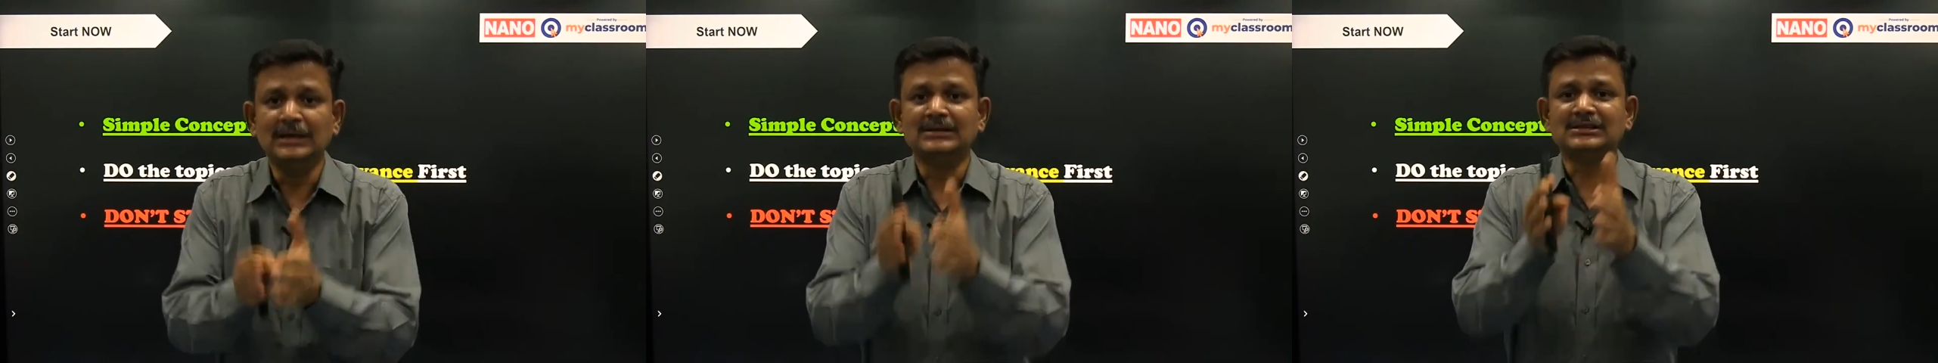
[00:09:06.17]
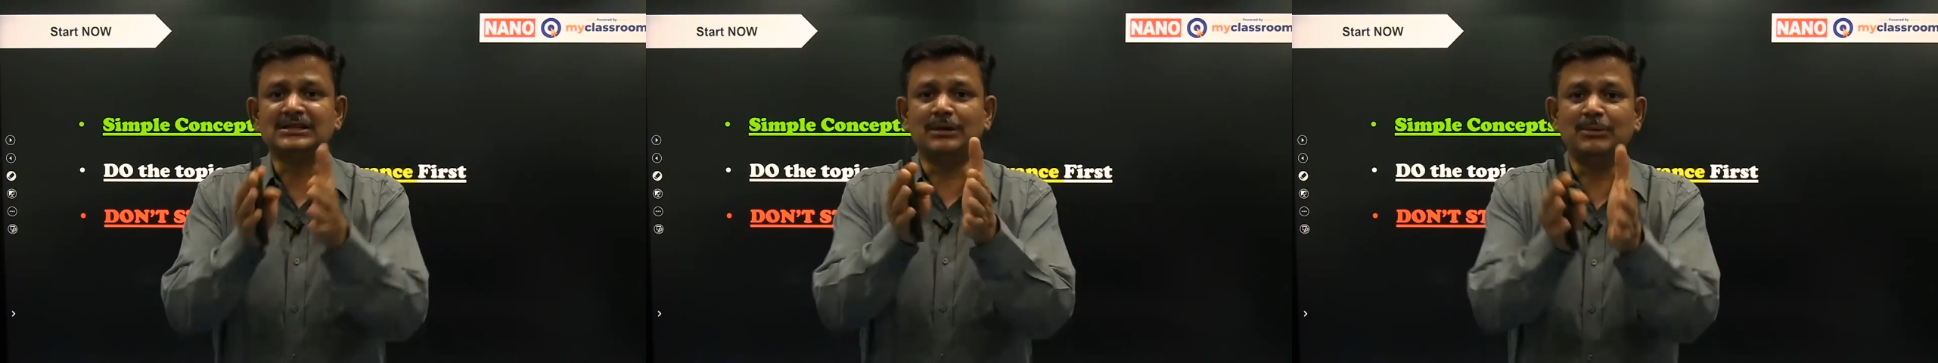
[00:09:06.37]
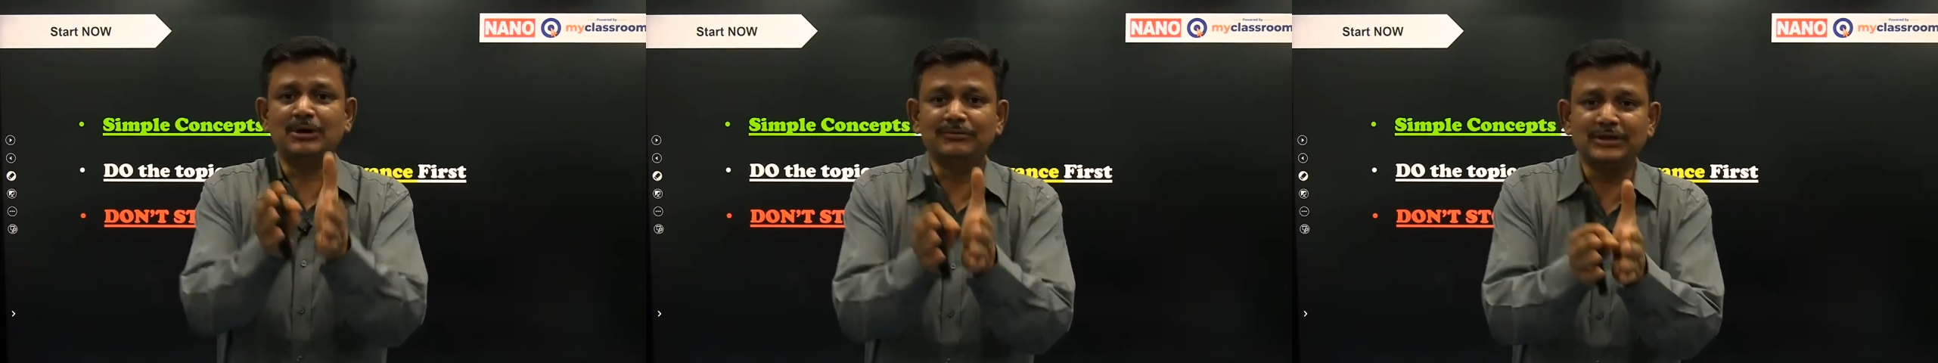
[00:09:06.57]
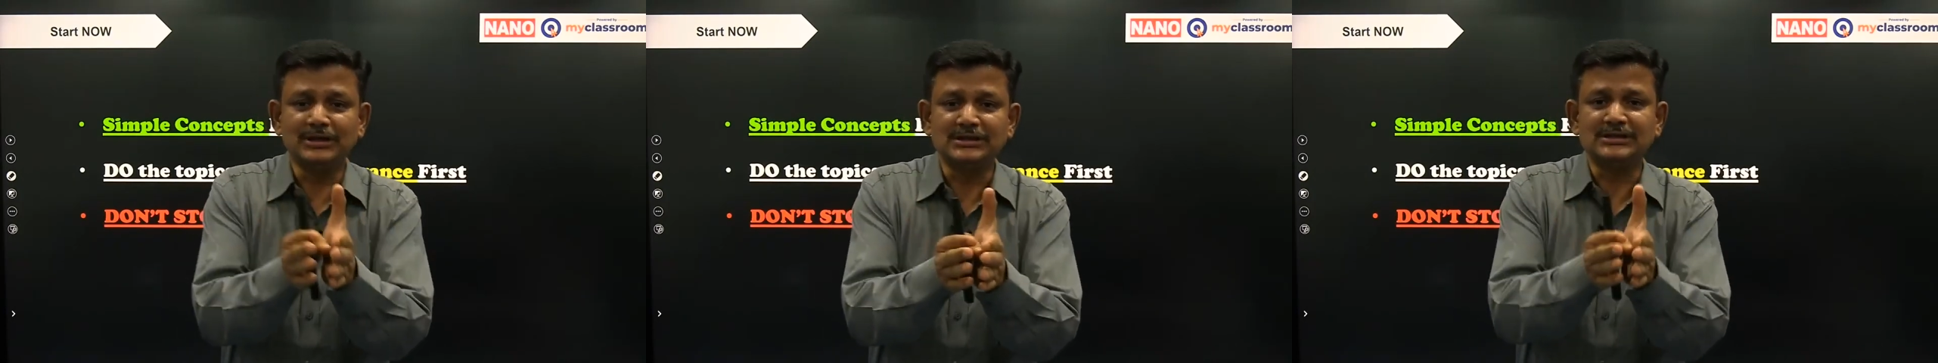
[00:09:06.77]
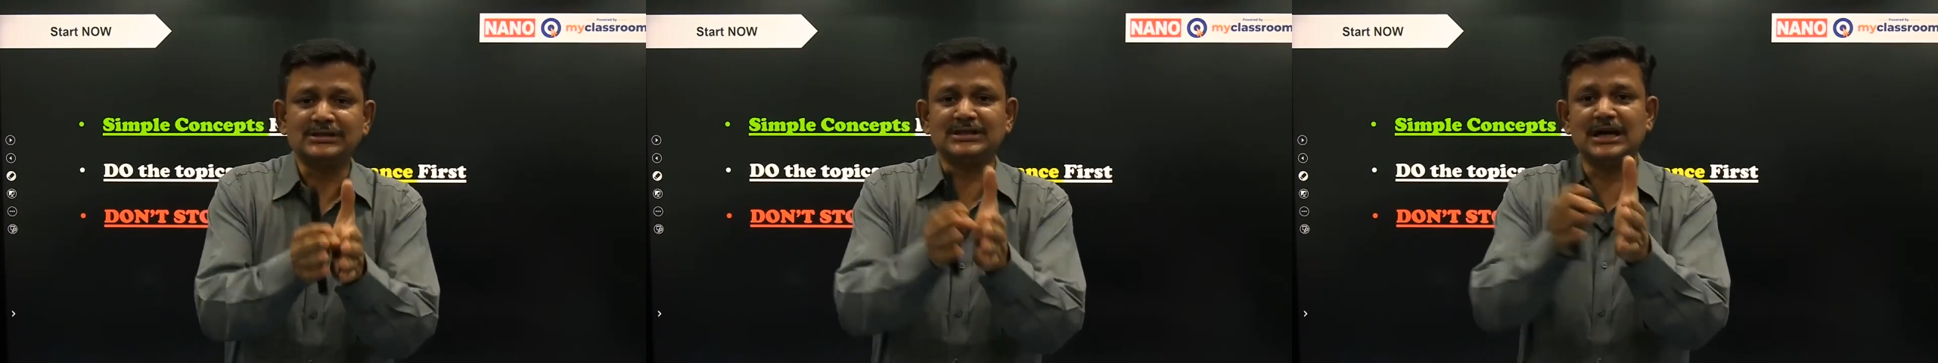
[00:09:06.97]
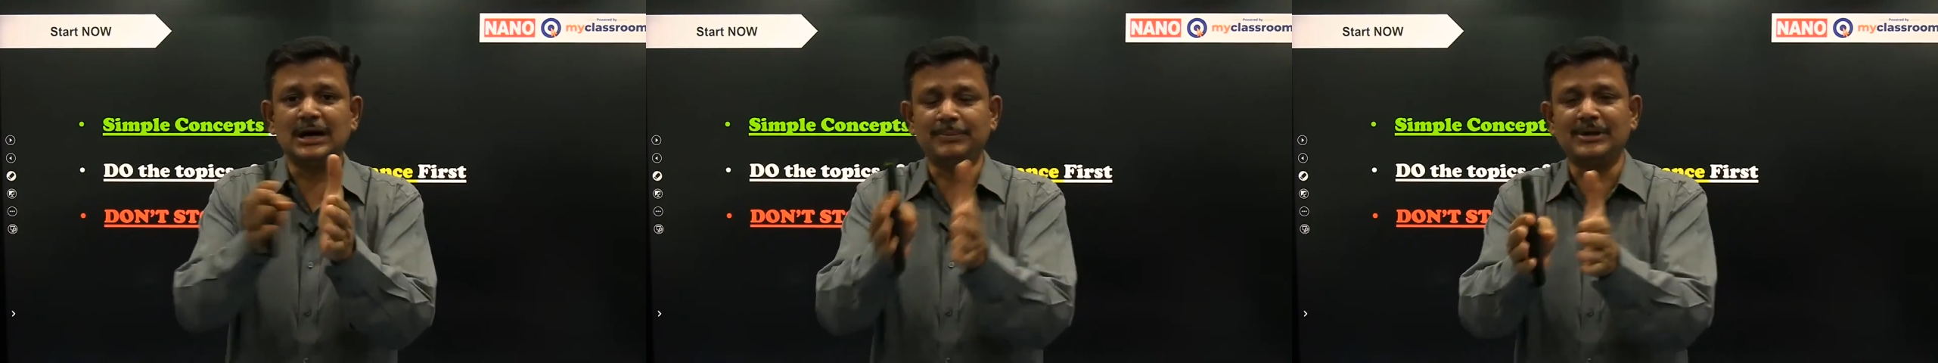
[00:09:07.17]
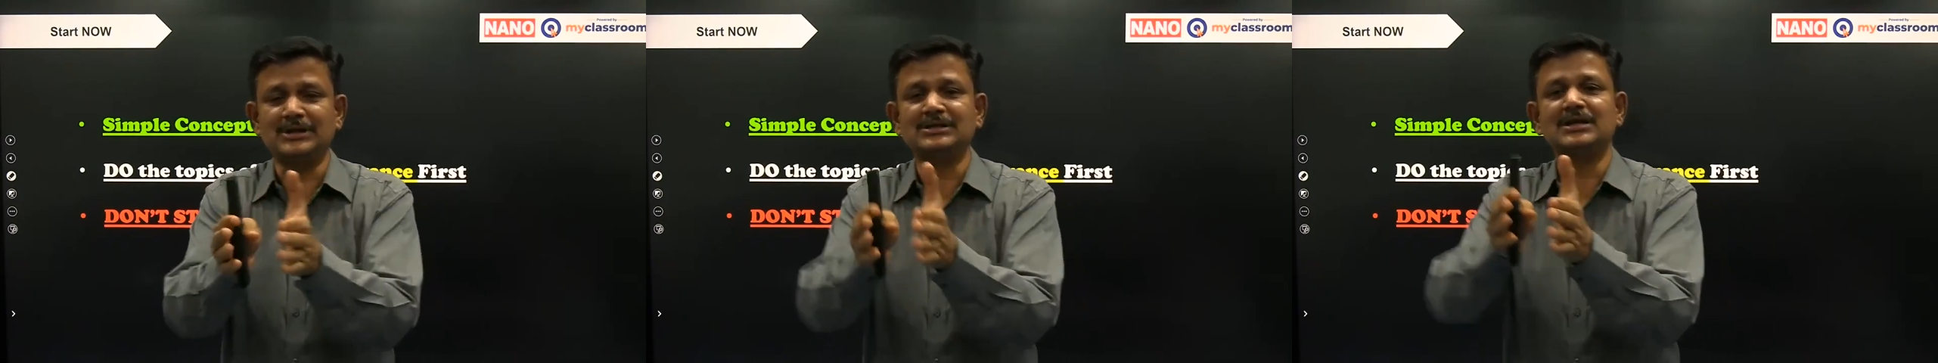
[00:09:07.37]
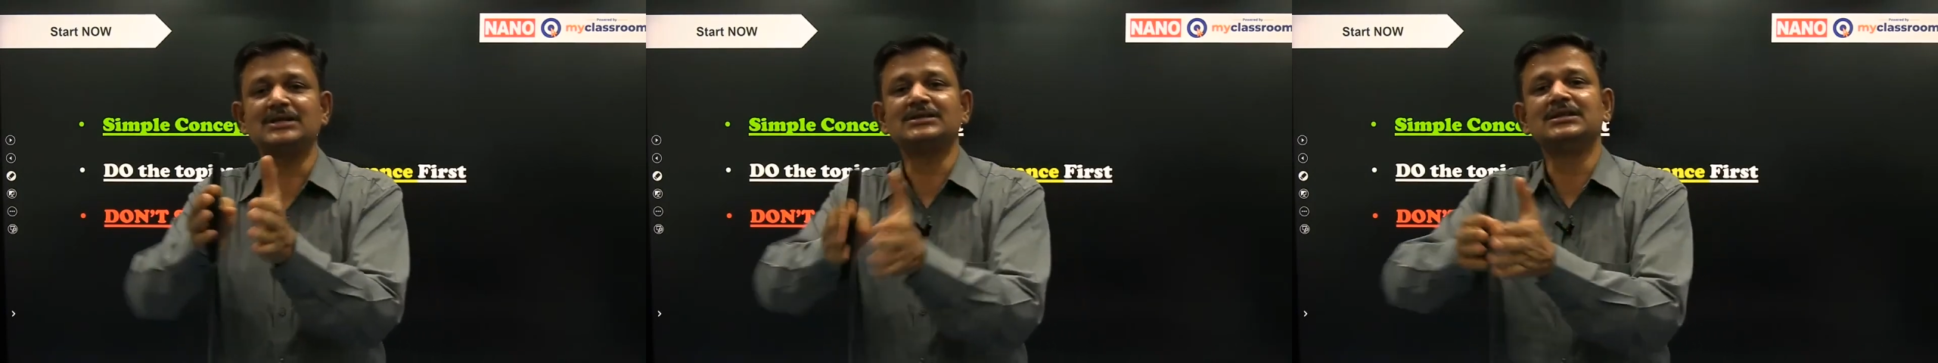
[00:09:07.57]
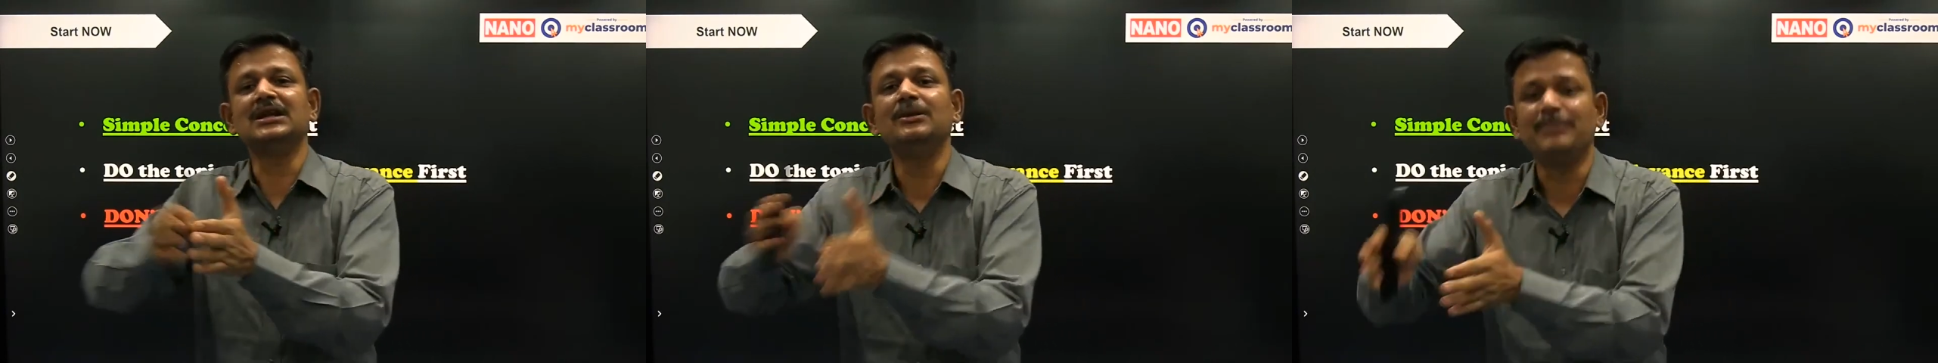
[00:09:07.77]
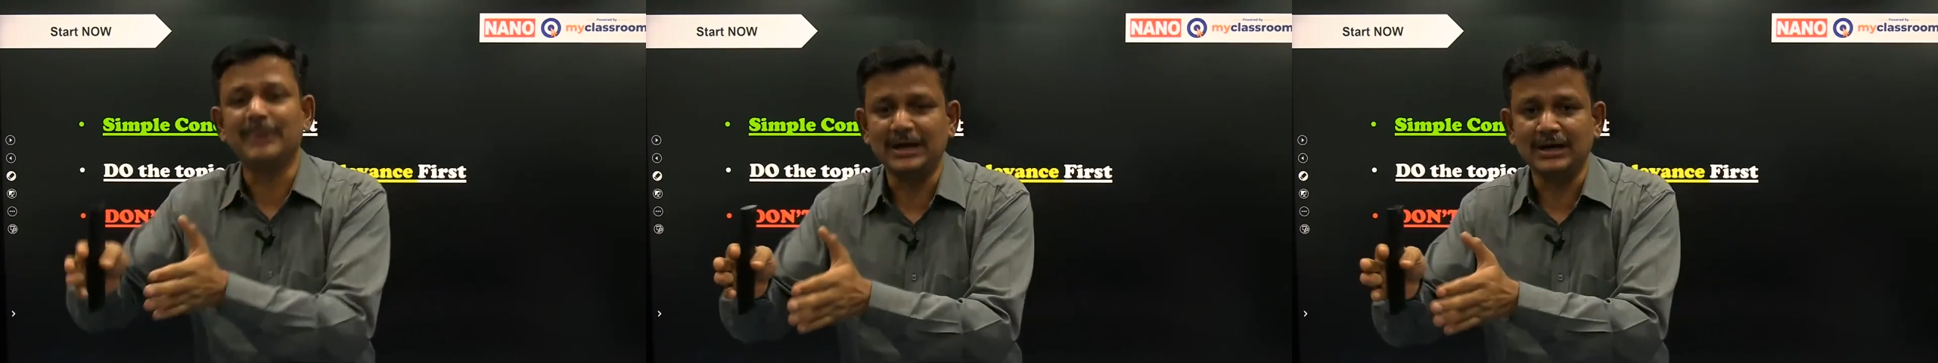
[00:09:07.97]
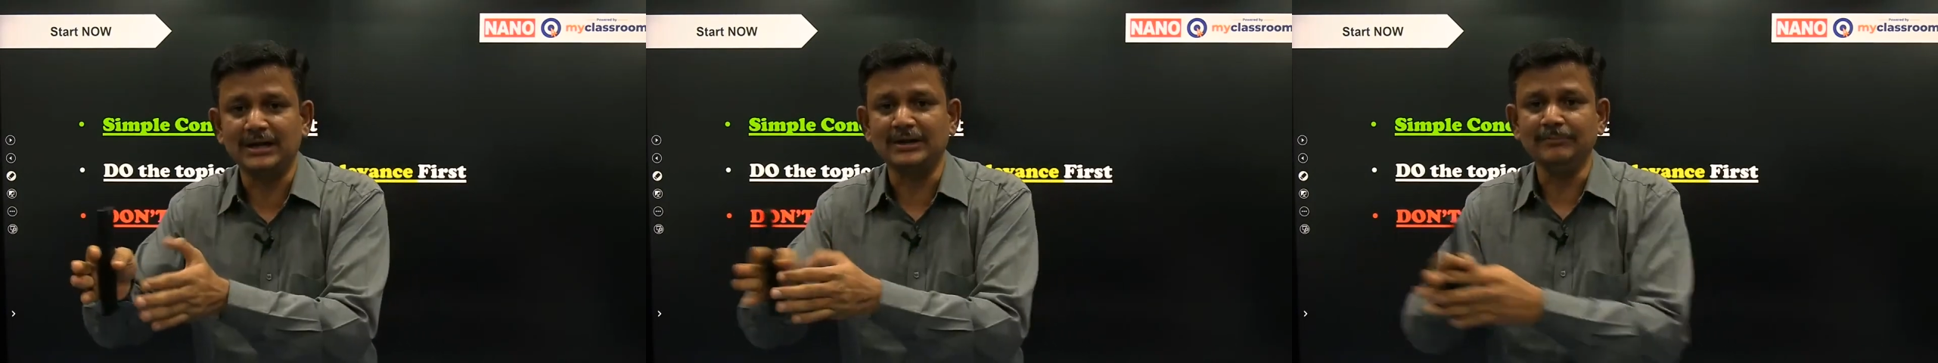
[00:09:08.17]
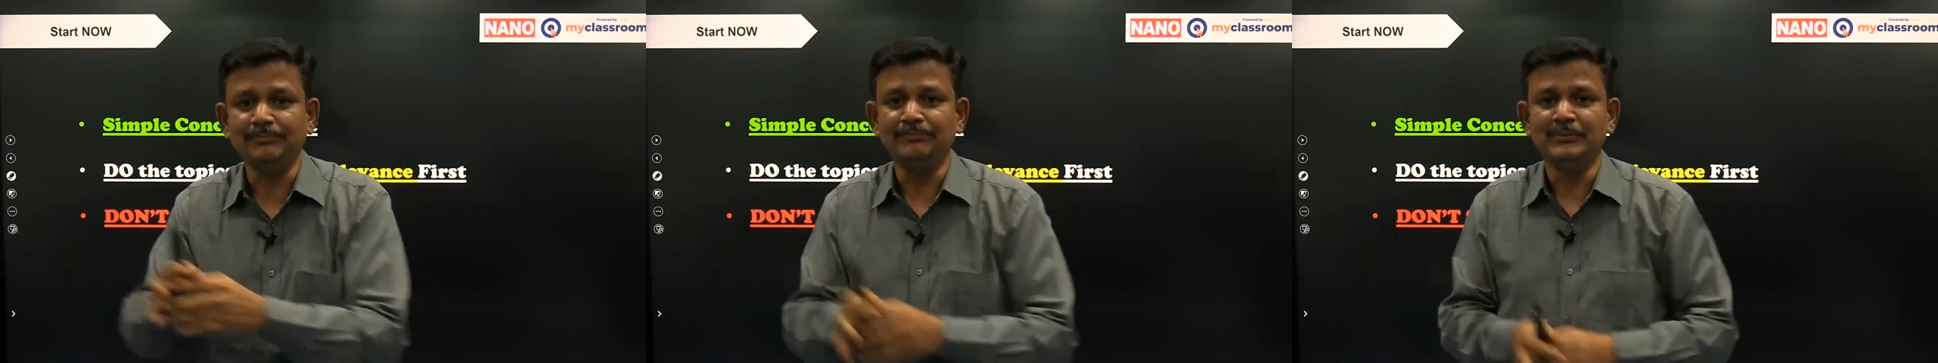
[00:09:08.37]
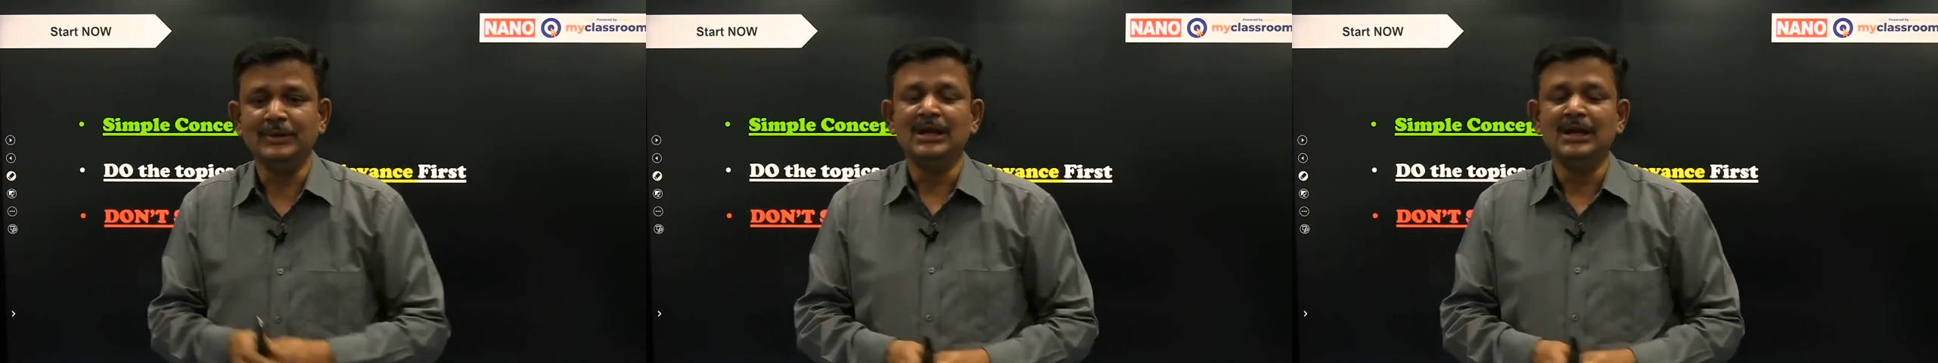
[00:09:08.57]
some of the chapters are still pending.